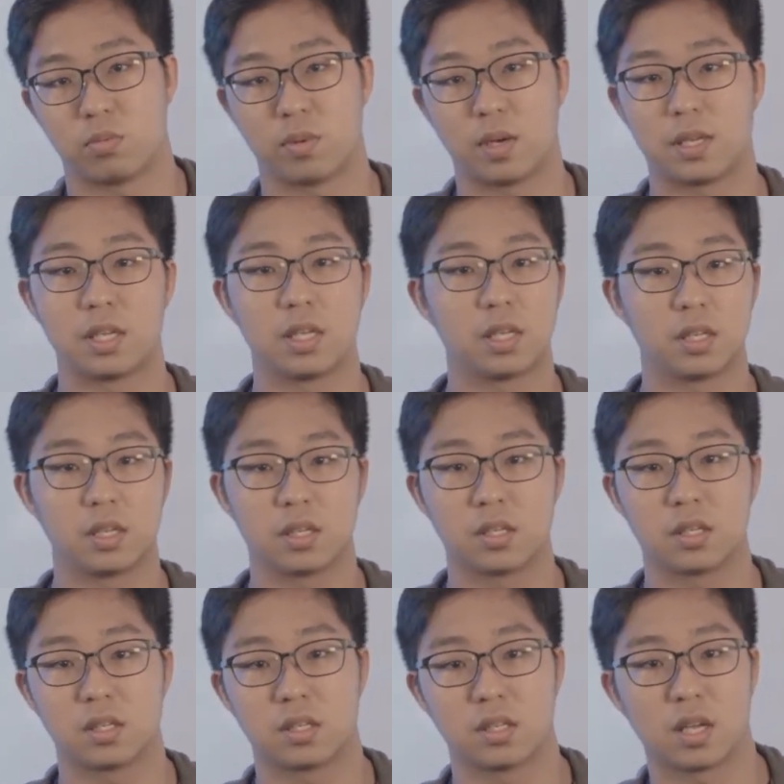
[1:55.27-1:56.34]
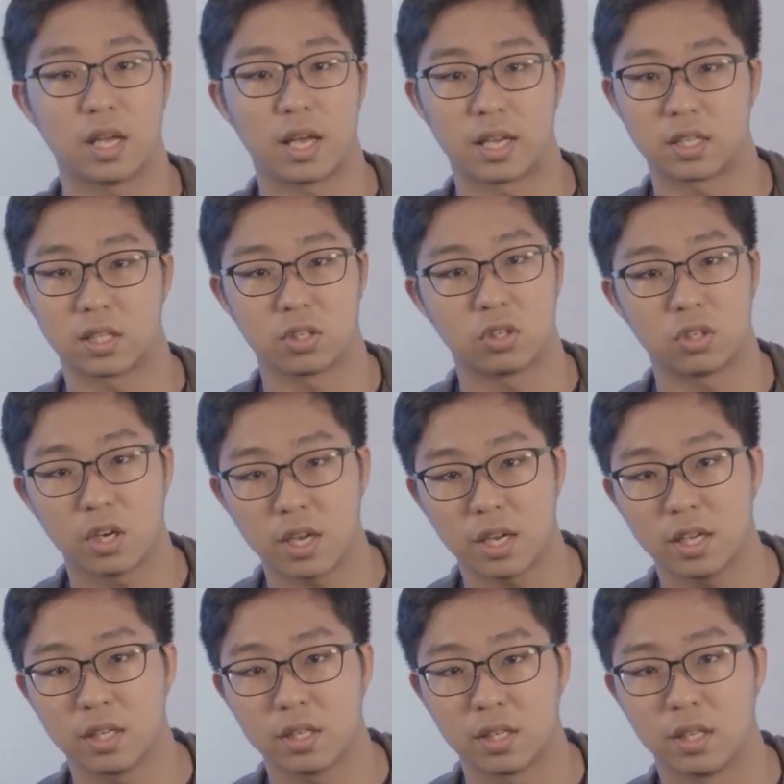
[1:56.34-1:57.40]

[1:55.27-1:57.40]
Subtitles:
weddings, etc.